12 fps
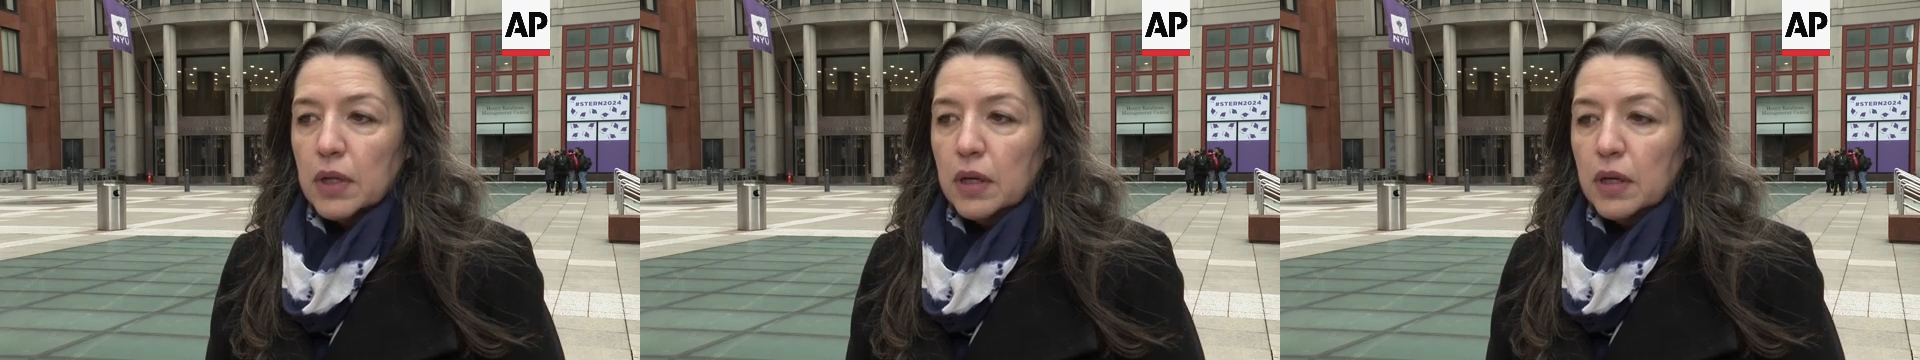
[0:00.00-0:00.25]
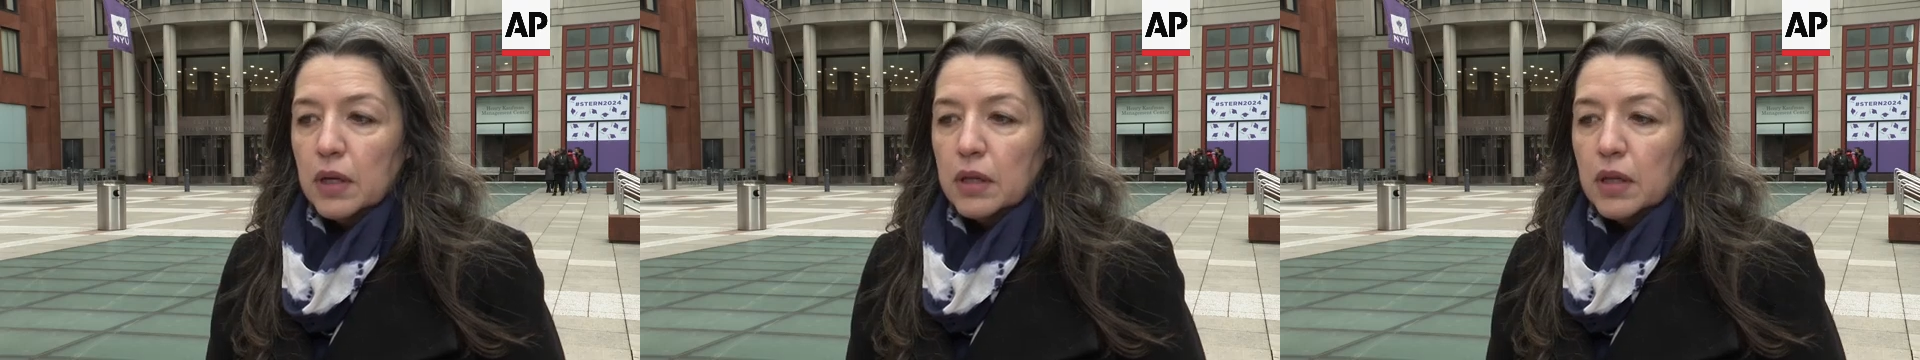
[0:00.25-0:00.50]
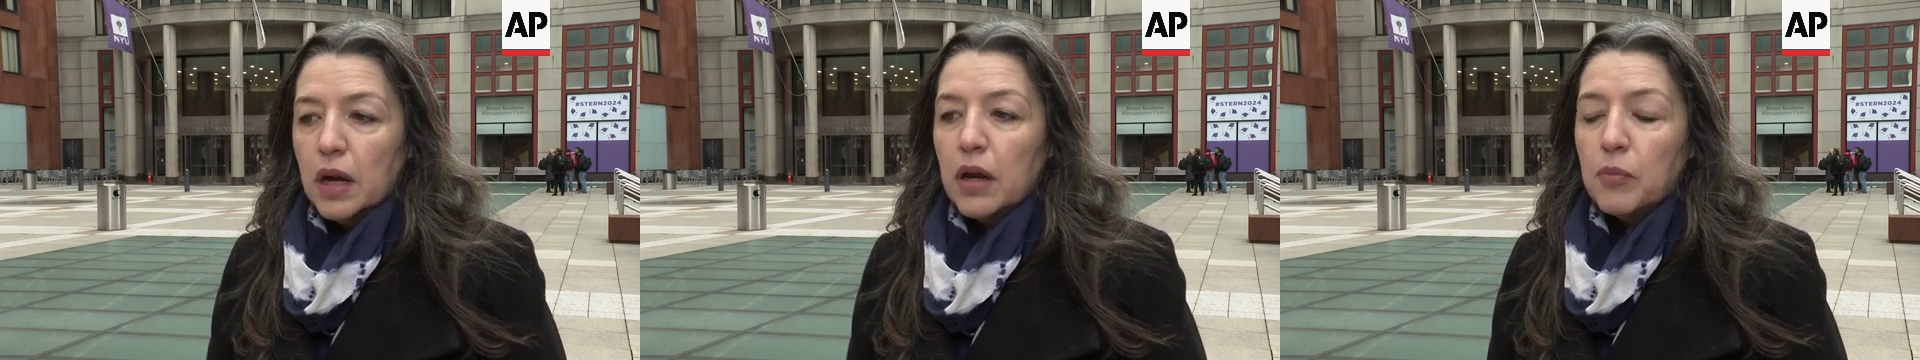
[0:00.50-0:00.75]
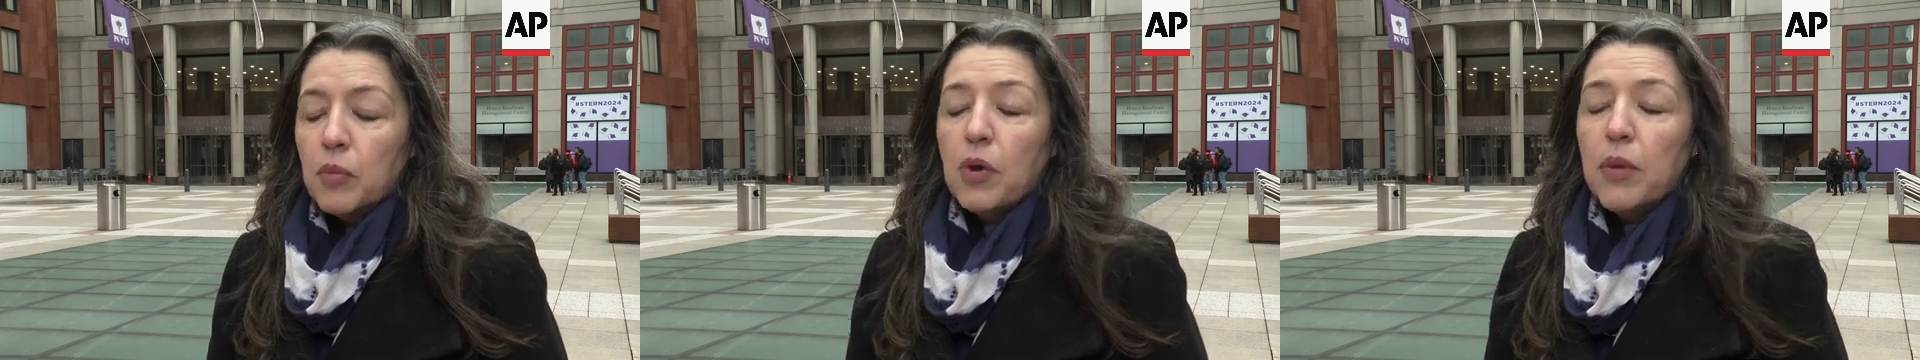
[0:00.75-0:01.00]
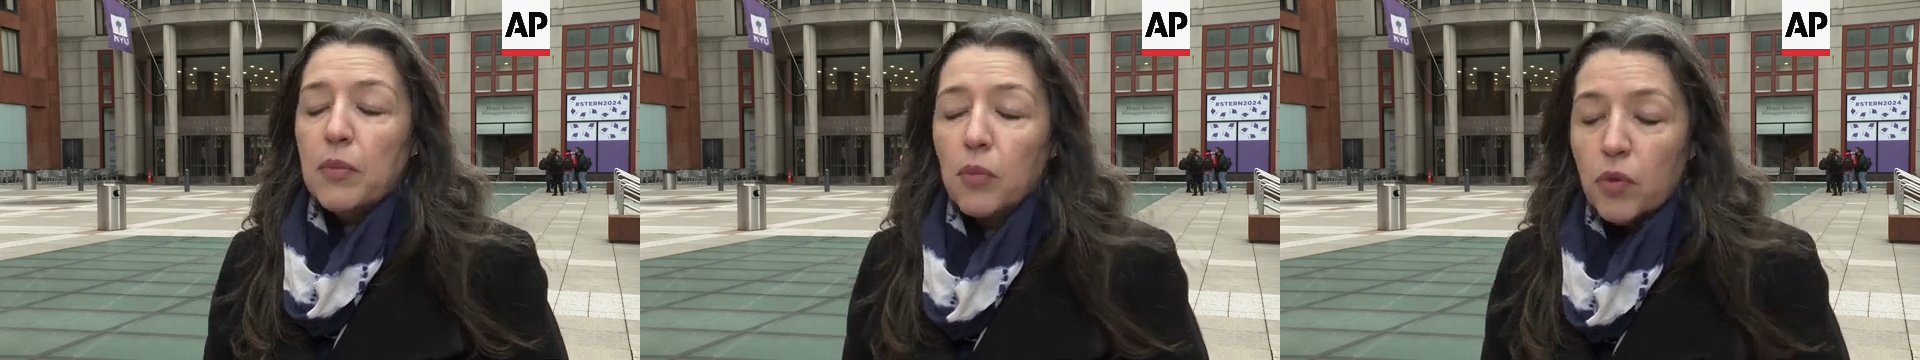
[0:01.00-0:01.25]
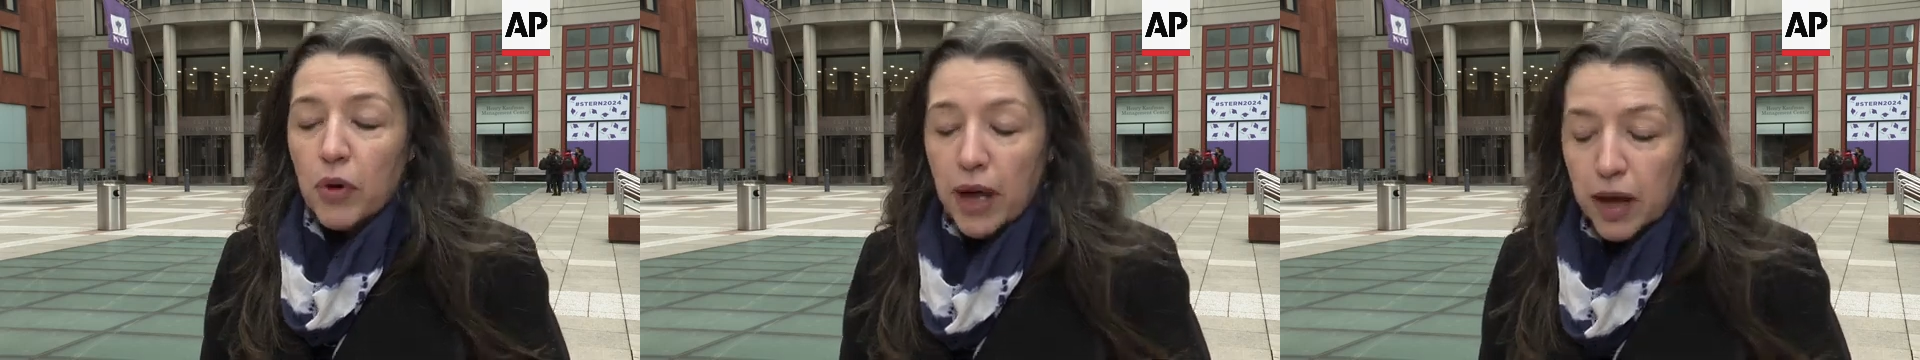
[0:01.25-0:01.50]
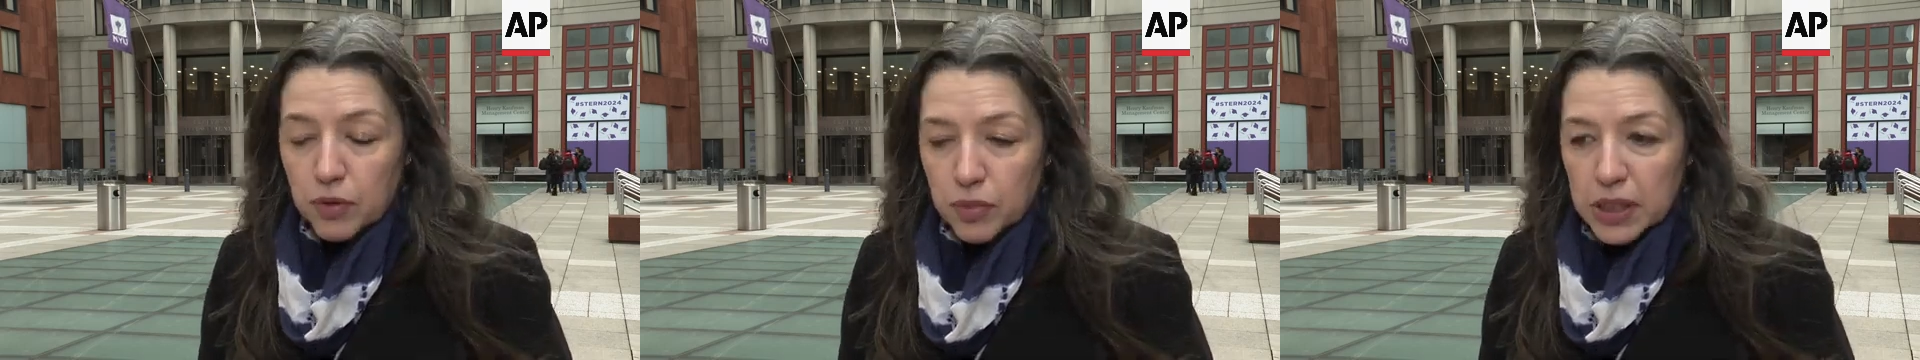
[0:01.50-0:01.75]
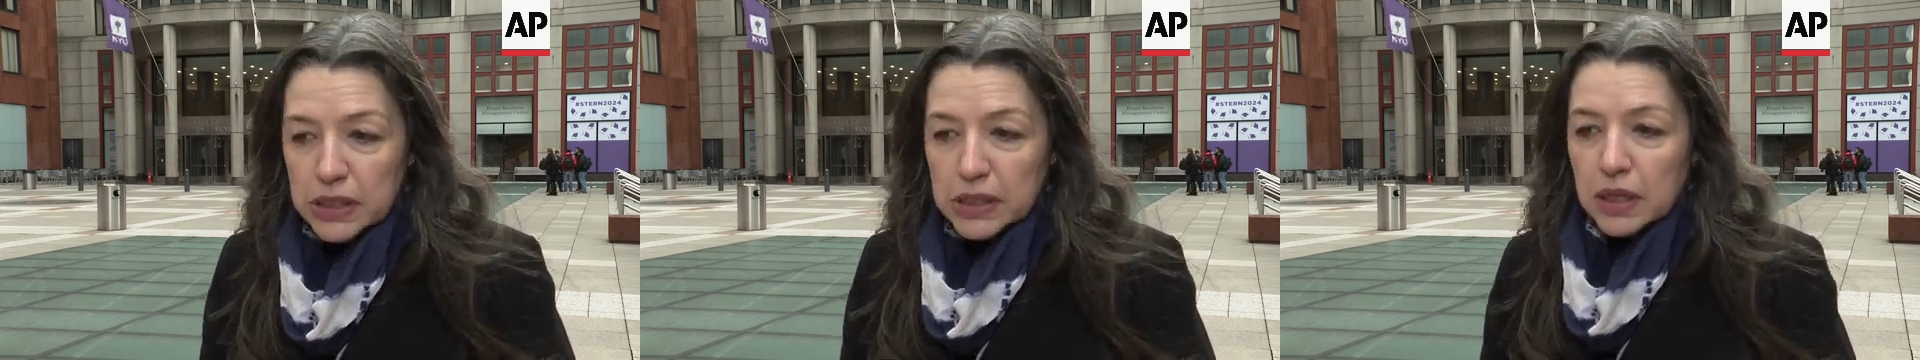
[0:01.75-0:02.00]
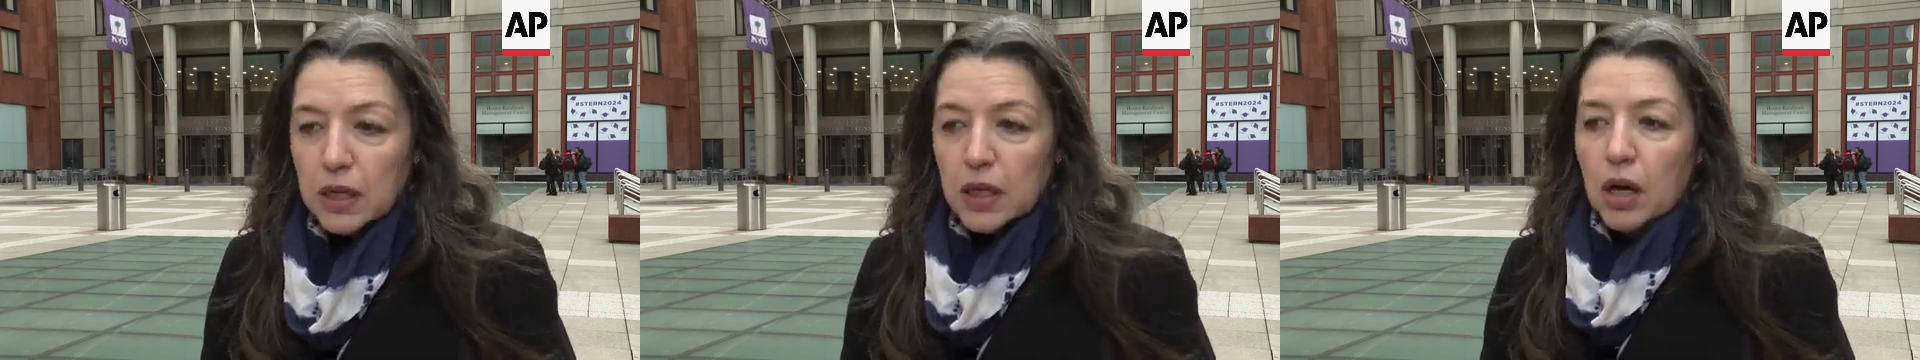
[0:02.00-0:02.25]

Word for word: uh, more, more at risk,